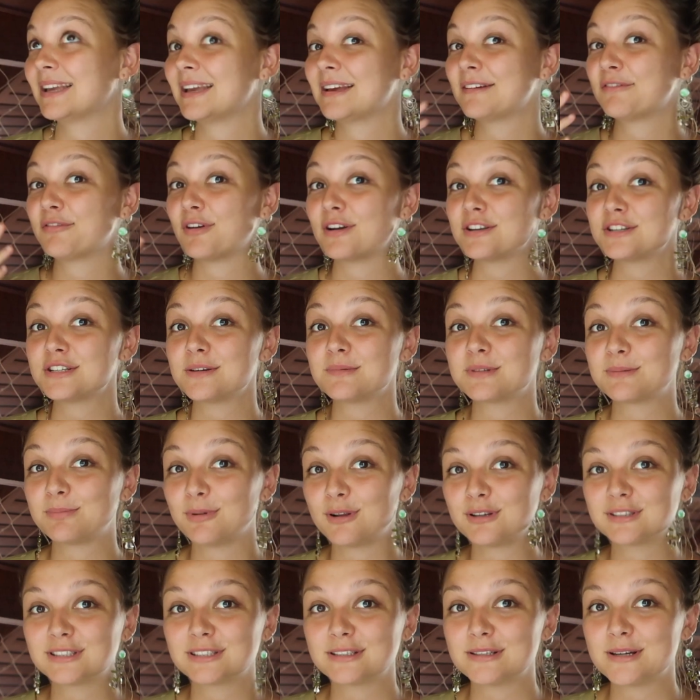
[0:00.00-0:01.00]
friendships
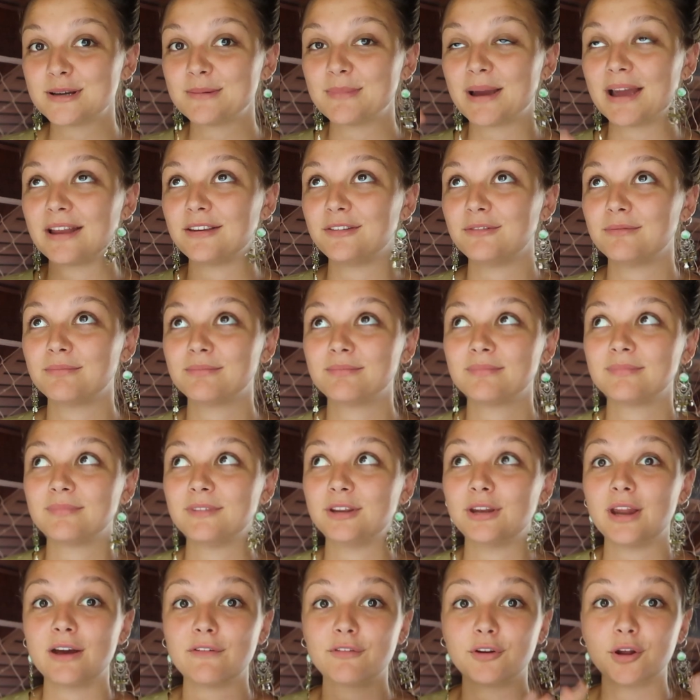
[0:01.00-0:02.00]
blossom, and
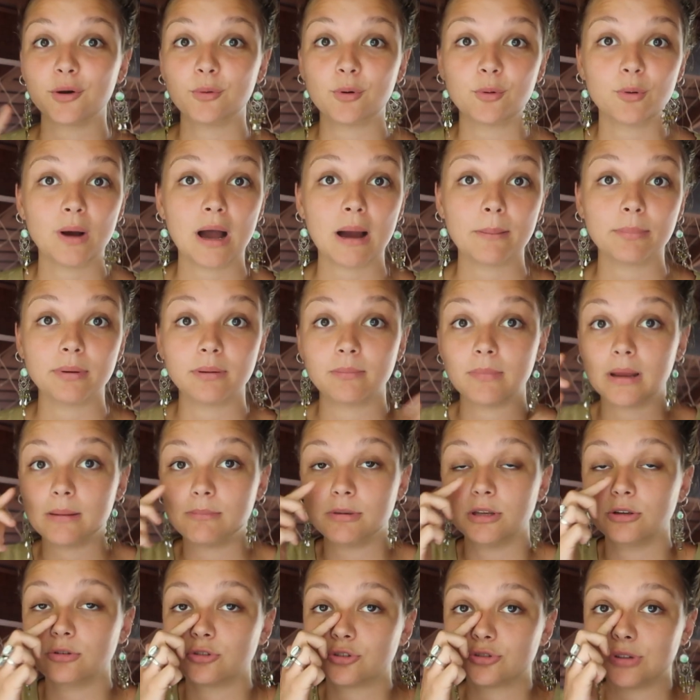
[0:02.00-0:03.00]
you never know what will happen.
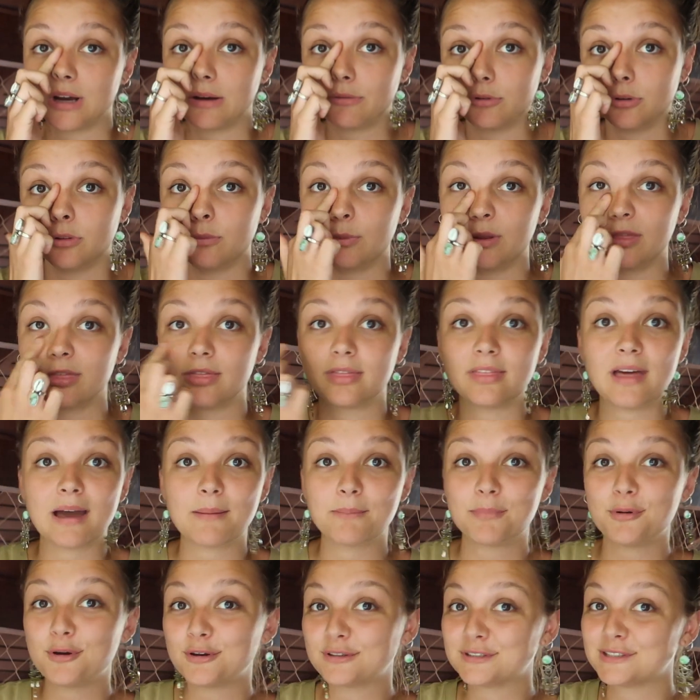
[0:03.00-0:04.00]
Maybe you'll travel with
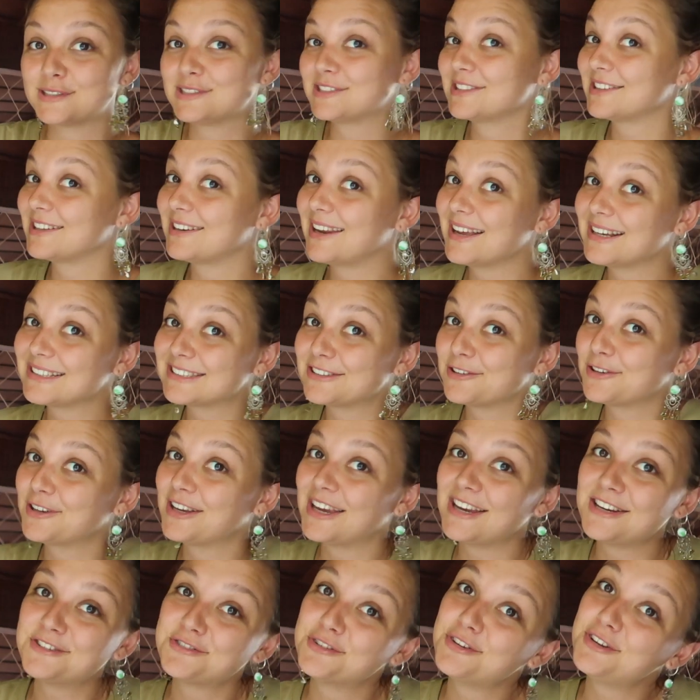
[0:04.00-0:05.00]
that person to the next
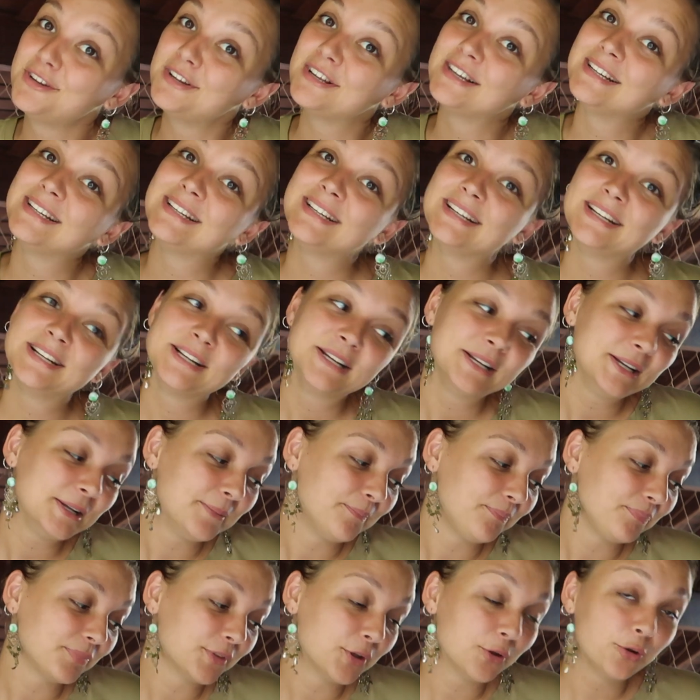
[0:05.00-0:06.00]
location.
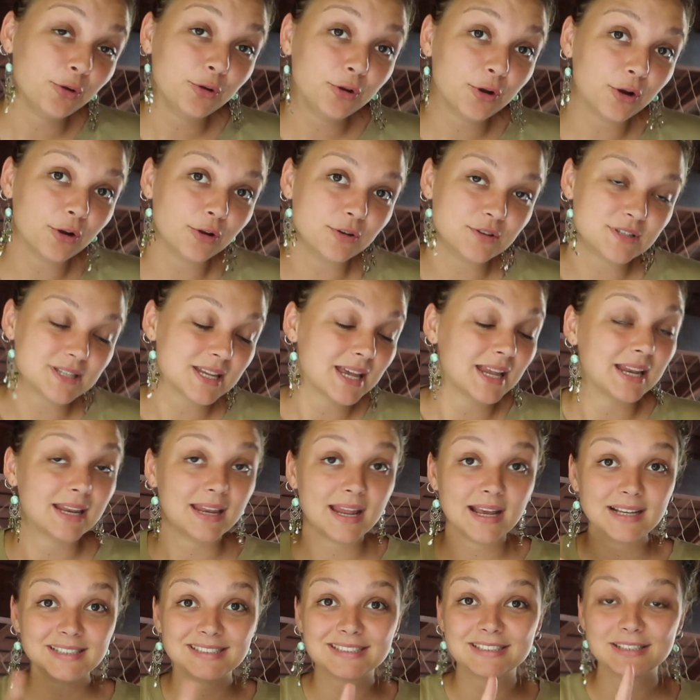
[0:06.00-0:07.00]
Who knows?
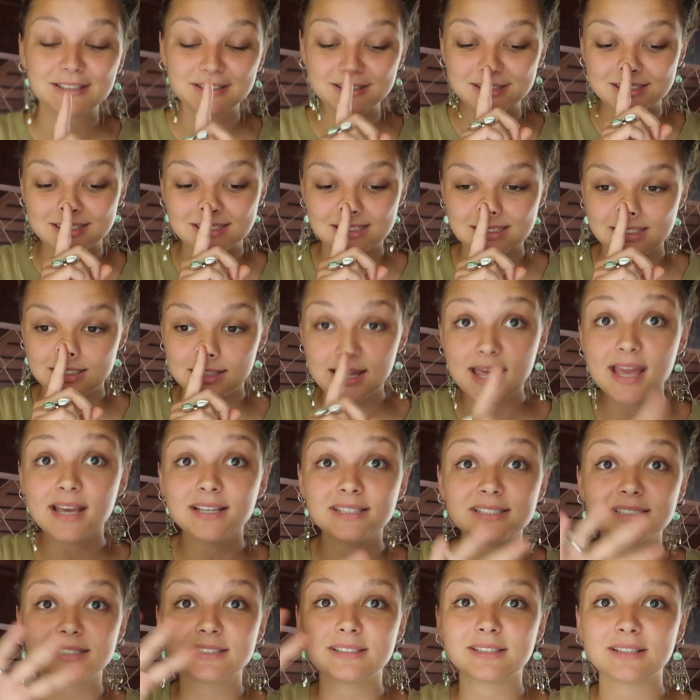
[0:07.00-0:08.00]
Next
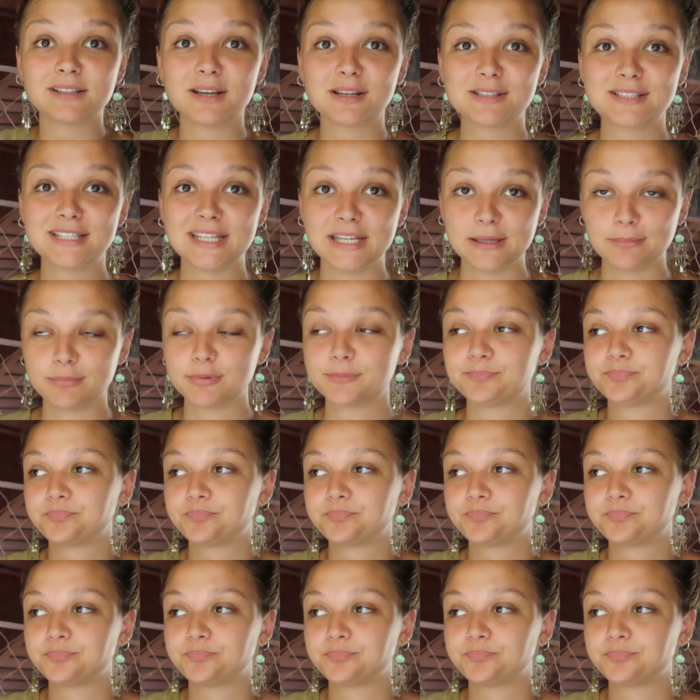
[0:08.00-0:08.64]
tip,